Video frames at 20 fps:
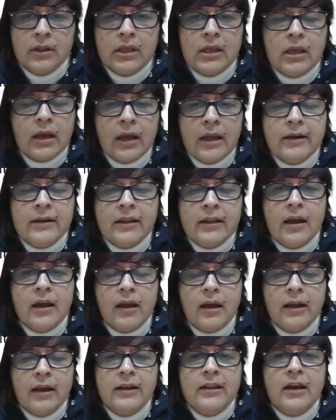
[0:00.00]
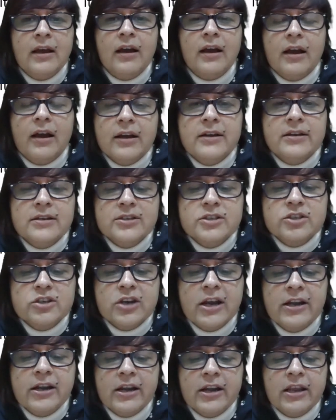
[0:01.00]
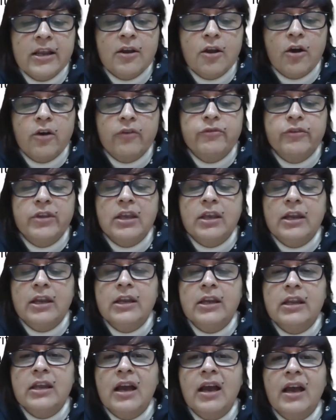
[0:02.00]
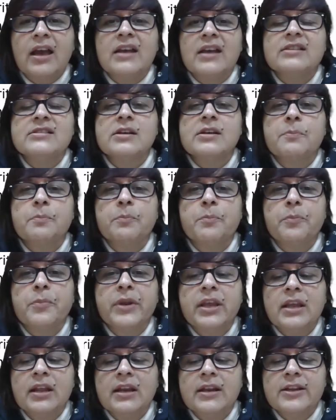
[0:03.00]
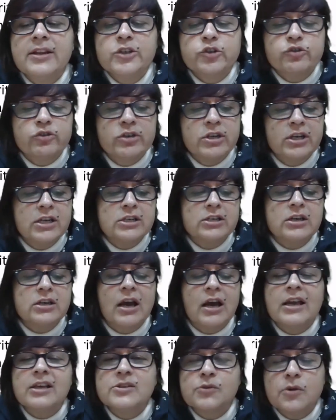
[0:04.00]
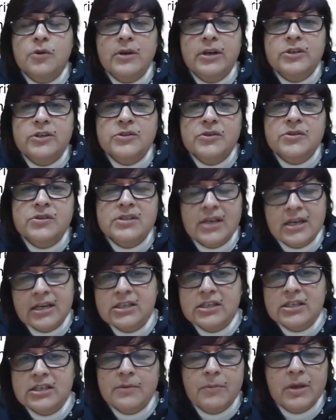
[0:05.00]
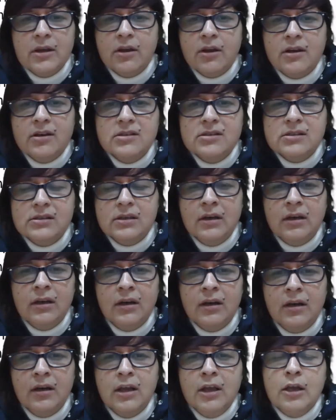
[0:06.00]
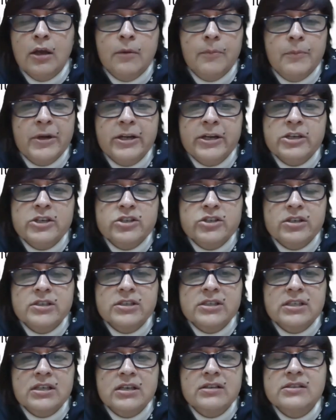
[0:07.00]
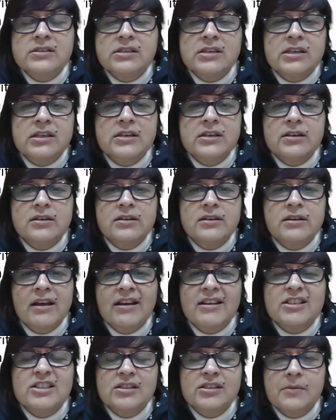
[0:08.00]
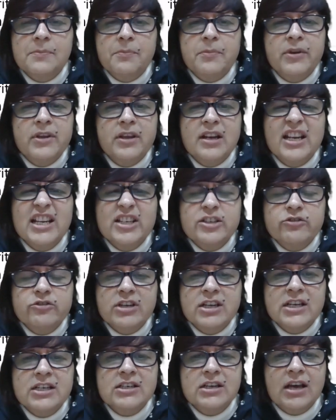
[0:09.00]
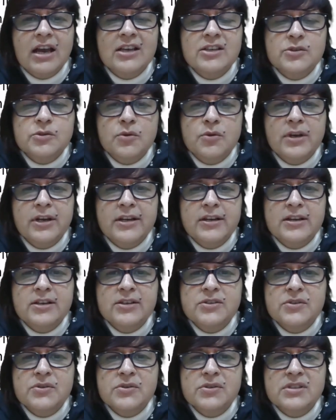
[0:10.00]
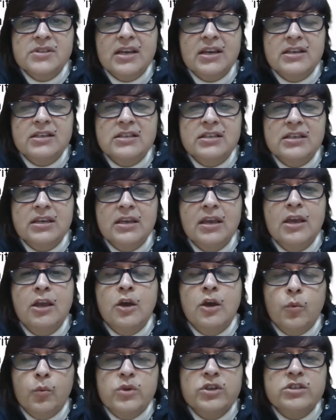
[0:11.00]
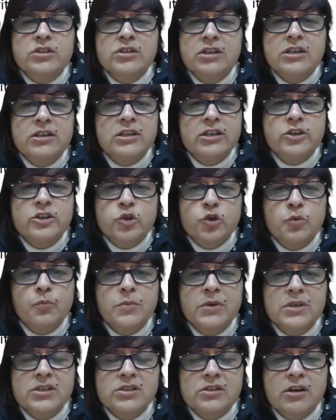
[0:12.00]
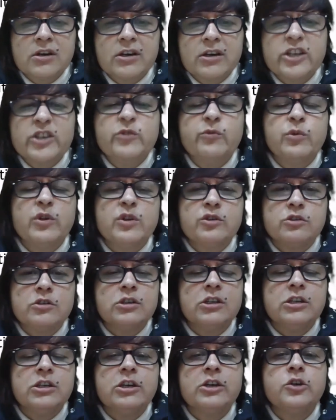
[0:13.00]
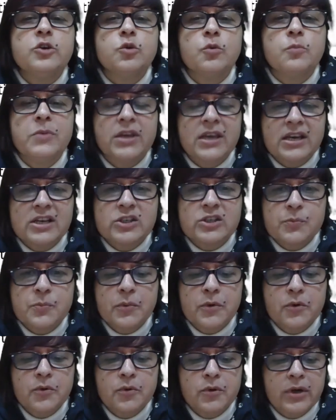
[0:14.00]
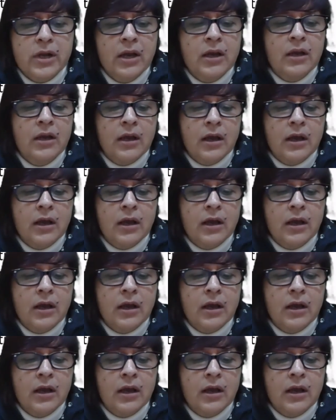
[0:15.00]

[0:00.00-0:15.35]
the understanding of the India as a pre-literate, isolate society, because Britishers considered as the pre-literate, isolated society, which needed to be studied, which needed to be explored.